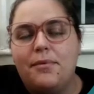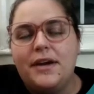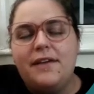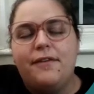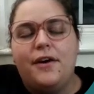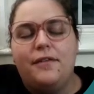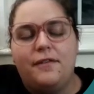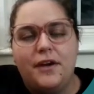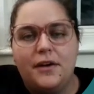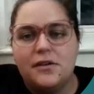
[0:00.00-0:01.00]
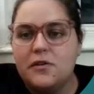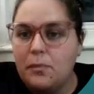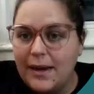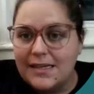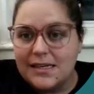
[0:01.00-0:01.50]
brief overview, sort of a
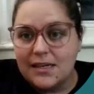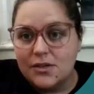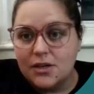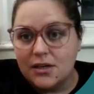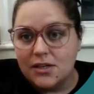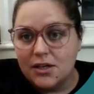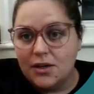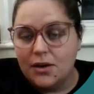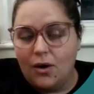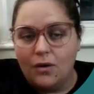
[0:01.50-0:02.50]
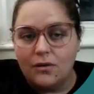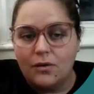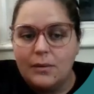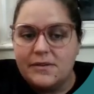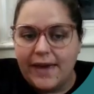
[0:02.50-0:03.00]
basic introduction on
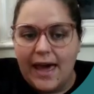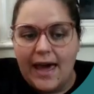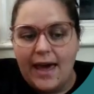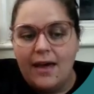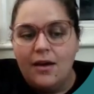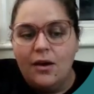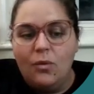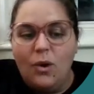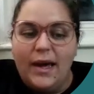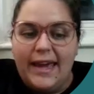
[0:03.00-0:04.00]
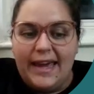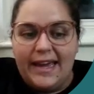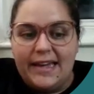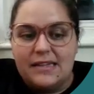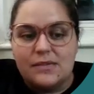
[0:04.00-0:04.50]
cooperative care, what it
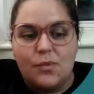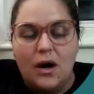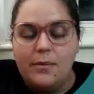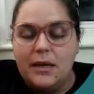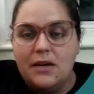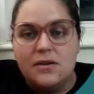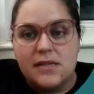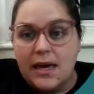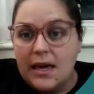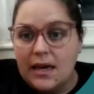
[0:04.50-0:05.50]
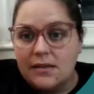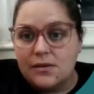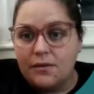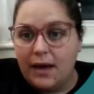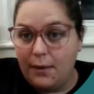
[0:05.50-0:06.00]
is, why we use it and
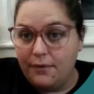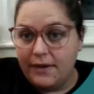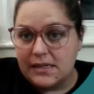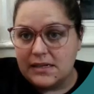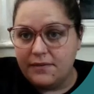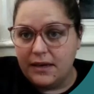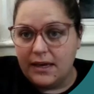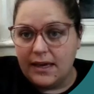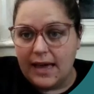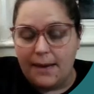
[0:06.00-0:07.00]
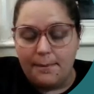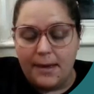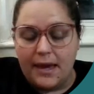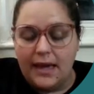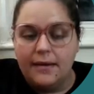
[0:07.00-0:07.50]
sort of how effective it can
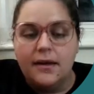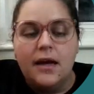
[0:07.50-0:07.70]
be.